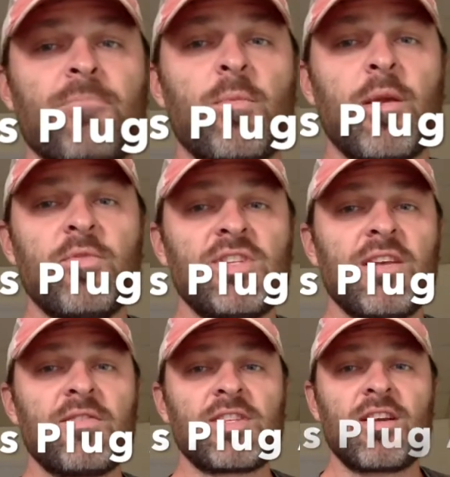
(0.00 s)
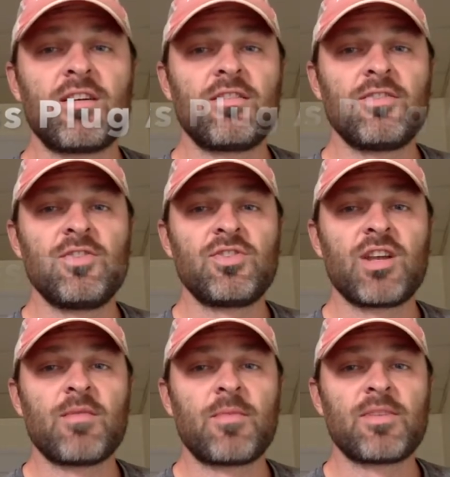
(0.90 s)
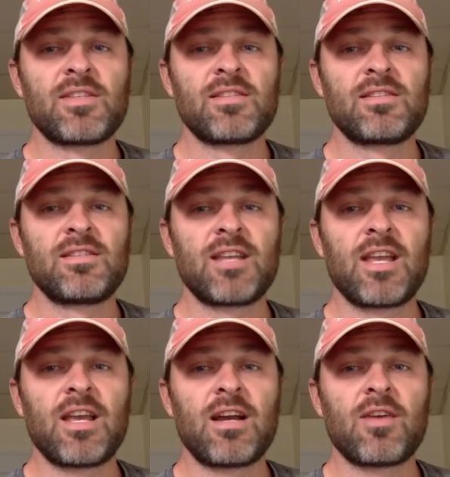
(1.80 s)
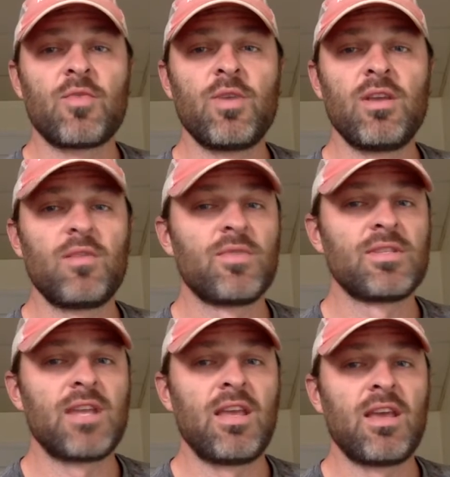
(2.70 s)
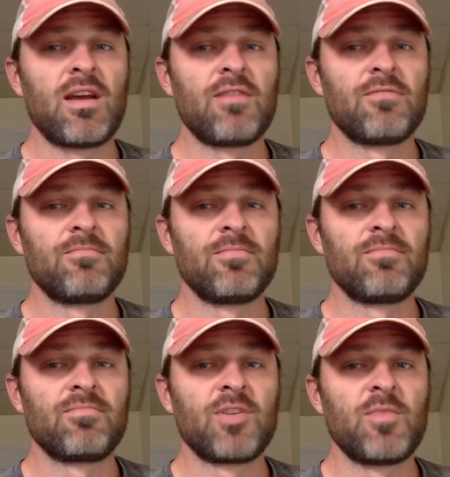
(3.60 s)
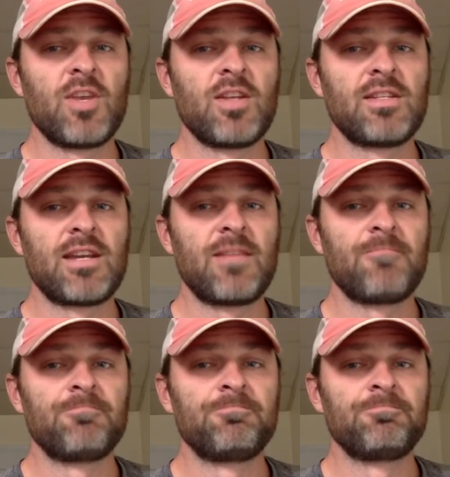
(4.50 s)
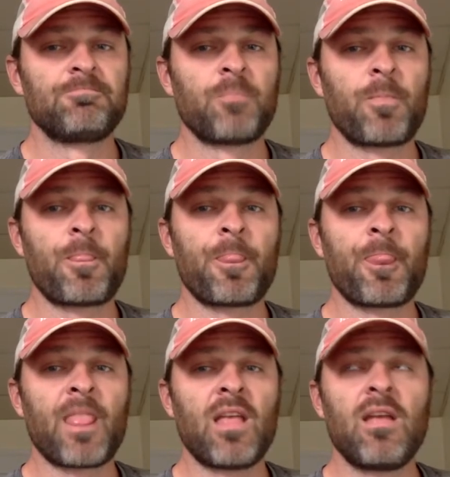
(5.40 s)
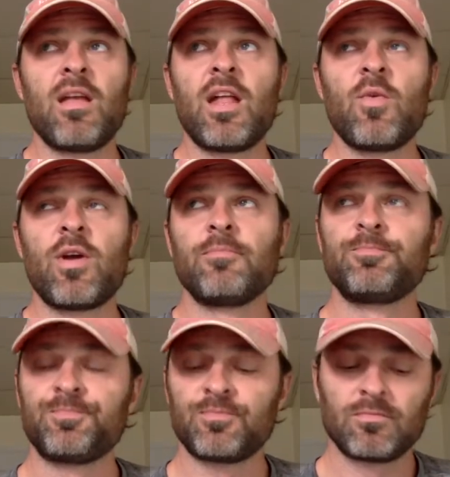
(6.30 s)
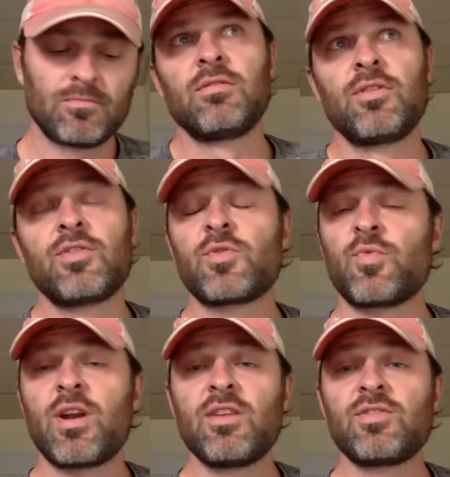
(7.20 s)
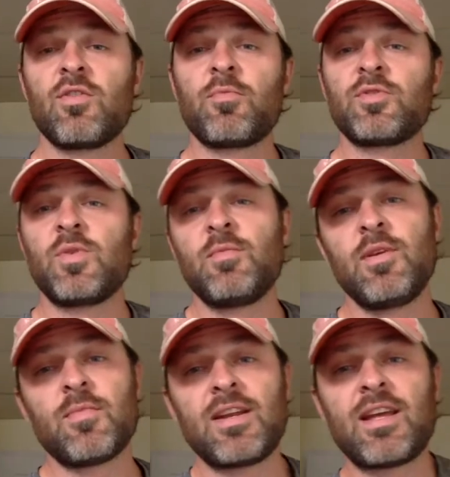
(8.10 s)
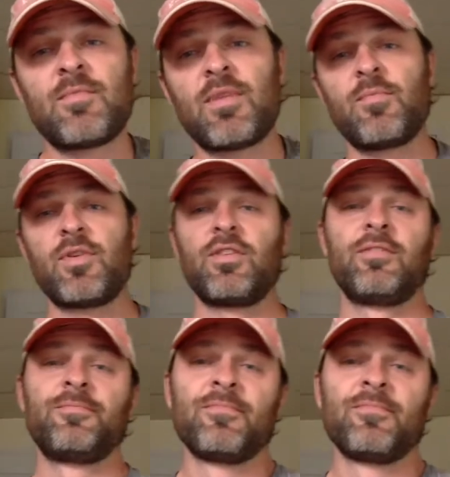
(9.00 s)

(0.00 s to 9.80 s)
maybe you should give us a call and you should come up to Sakakawea and we'll take you out. Could be a good time. Anyway, there's a running joke between me, my dad, and my brother